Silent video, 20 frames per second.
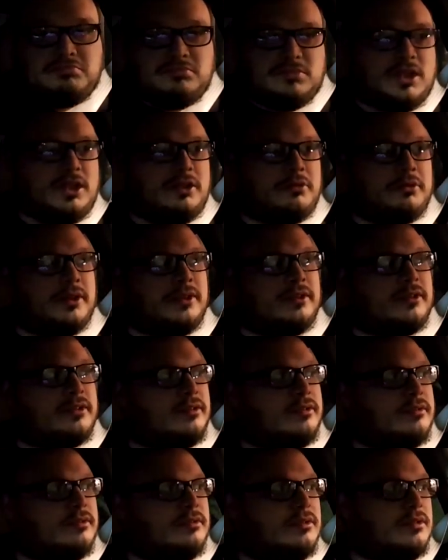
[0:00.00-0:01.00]
Anyways.
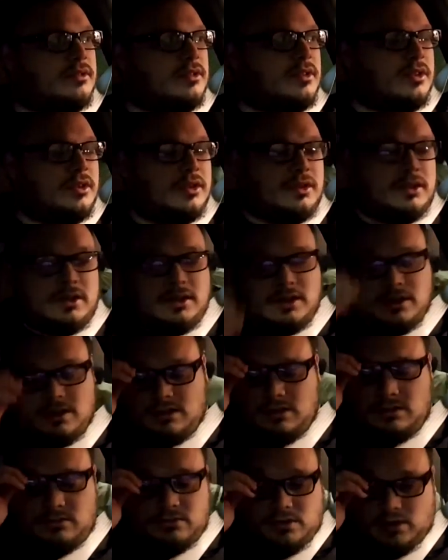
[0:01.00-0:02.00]

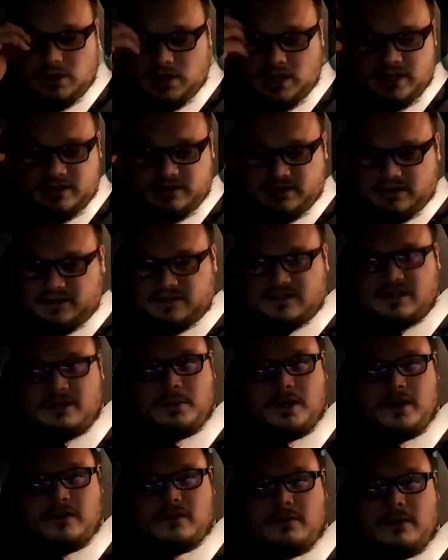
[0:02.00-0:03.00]
Well, guys, like I said, I'm
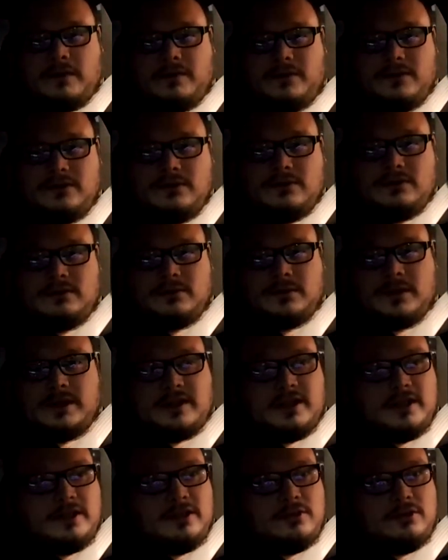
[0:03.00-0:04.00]
waiting for my food. I'm going
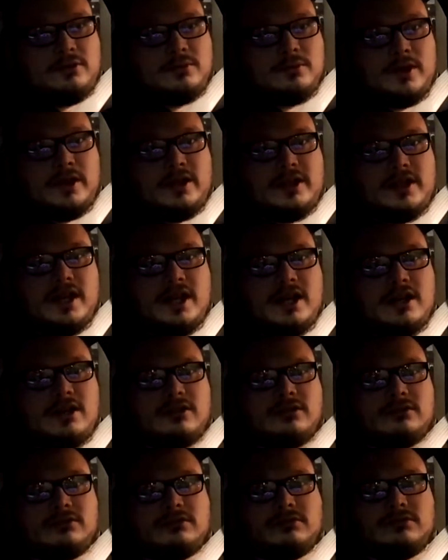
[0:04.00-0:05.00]
to head home right
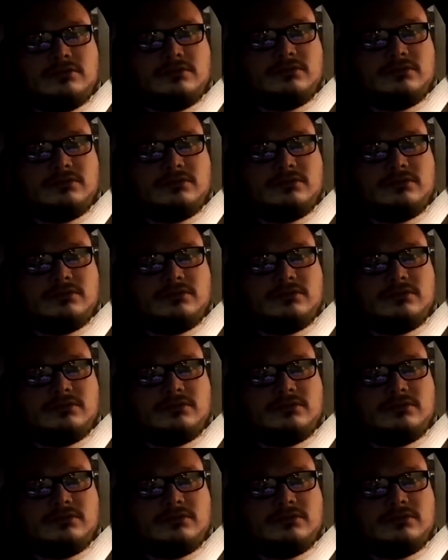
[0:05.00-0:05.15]
now.